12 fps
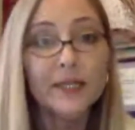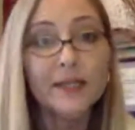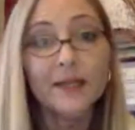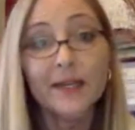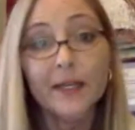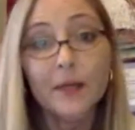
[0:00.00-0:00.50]
I
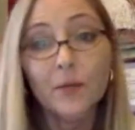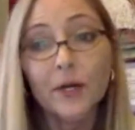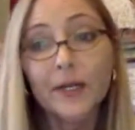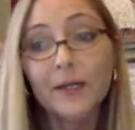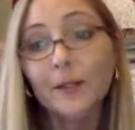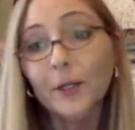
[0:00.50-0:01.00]
am running a
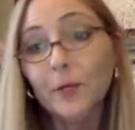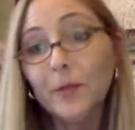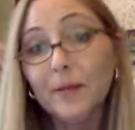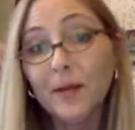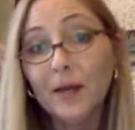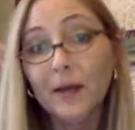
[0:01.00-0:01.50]
little bit
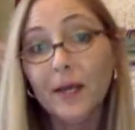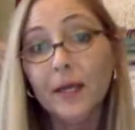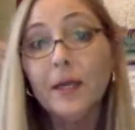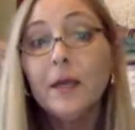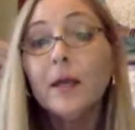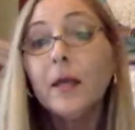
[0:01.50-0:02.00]
behind
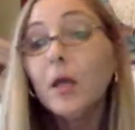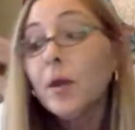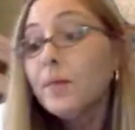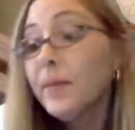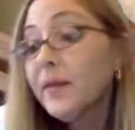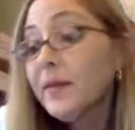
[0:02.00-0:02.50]

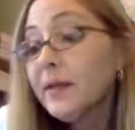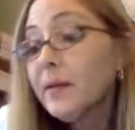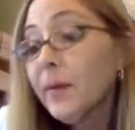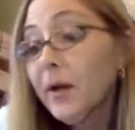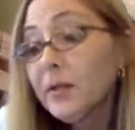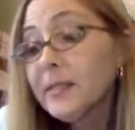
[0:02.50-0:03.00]
but the
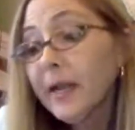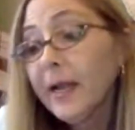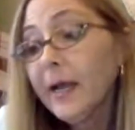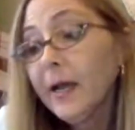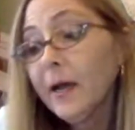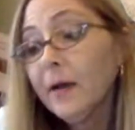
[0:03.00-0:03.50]
post that I
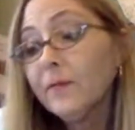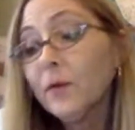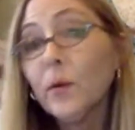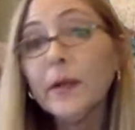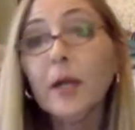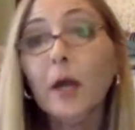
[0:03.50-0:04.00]
have
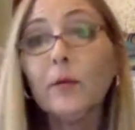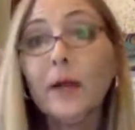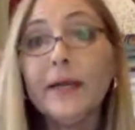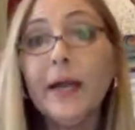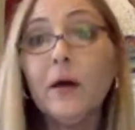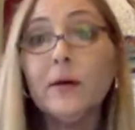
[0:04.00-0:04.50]
going on right
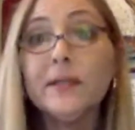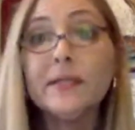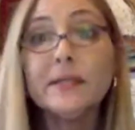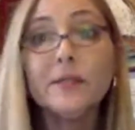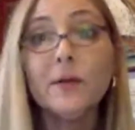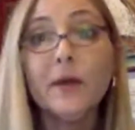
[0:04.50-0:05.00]
now is
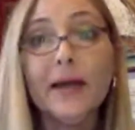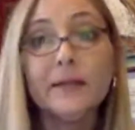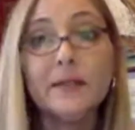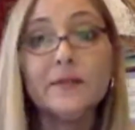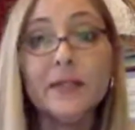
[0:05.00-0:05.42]
still active to